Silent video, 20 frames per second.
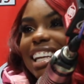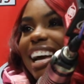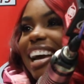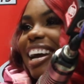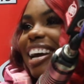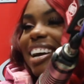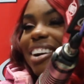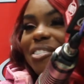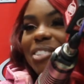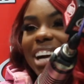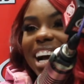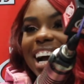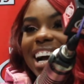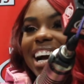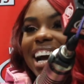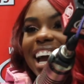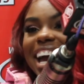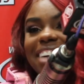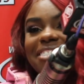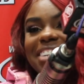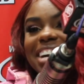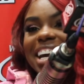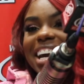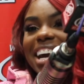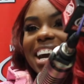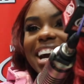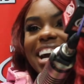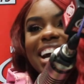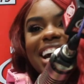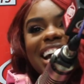Like when I came in
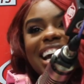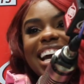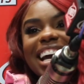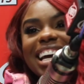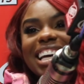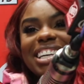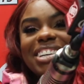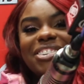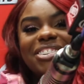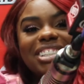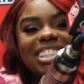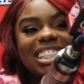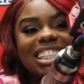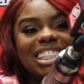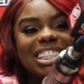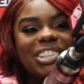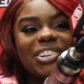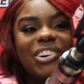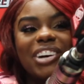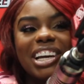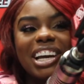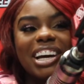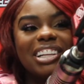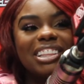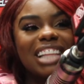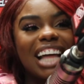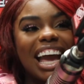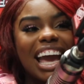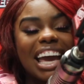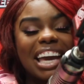here, you was just doing your
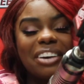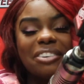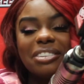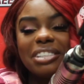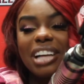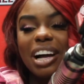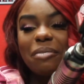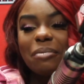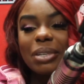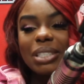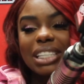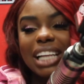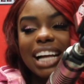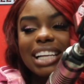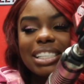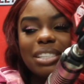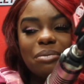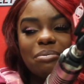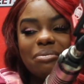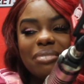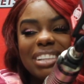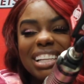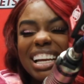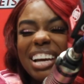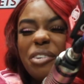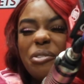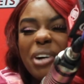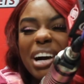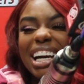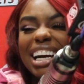thing. It was almost like
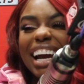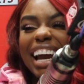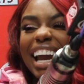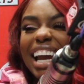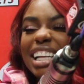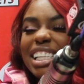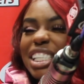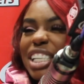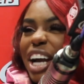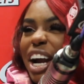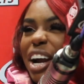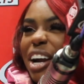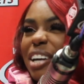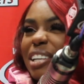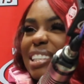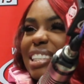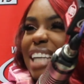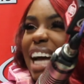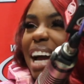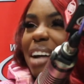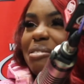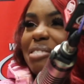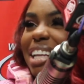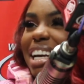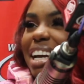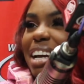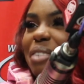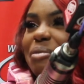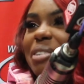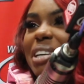it wasn't an intern type
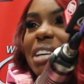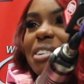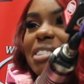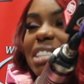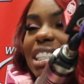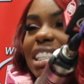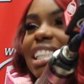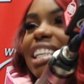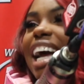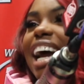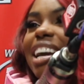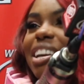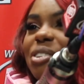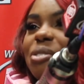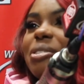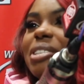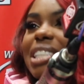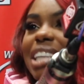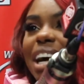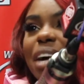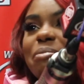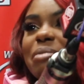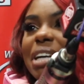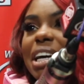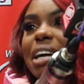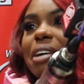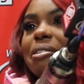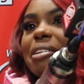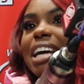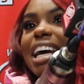thing, but it was like you was coming
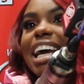up.